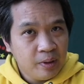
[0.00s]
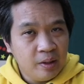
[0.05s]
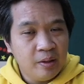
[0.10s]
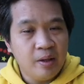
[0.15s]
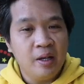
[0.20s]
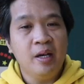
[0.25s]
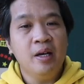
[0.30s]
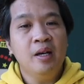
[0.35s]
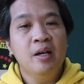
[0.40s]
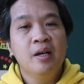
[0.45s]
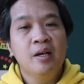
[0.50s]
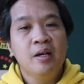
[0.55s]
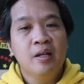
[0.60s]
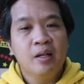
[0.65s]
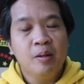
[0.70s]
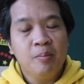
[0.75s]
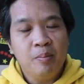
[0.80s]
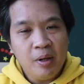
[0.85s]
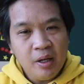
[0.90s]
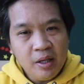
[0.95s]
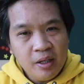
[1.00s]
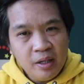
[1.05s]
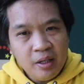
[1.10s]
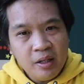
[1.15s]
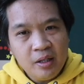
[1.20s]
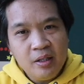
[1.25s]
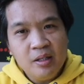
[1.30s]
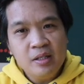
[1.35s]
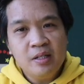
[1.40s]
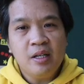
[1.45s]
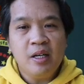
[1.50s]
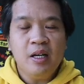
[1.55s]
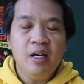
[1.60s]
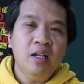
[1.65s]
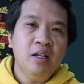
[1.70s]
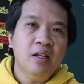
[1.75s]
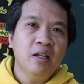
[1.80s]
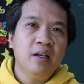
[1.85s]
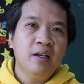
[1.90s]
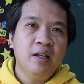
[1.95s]
Okay, the particles
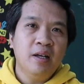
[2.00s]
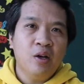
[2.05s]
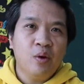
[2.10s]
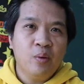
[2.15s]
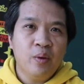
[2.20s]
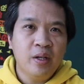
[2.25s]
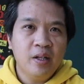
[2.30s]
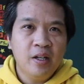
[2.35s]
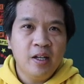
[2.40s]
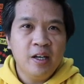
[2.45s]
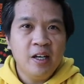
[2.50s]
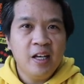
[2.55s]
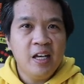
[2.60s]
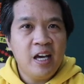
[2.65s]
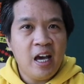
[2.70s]
in the liquid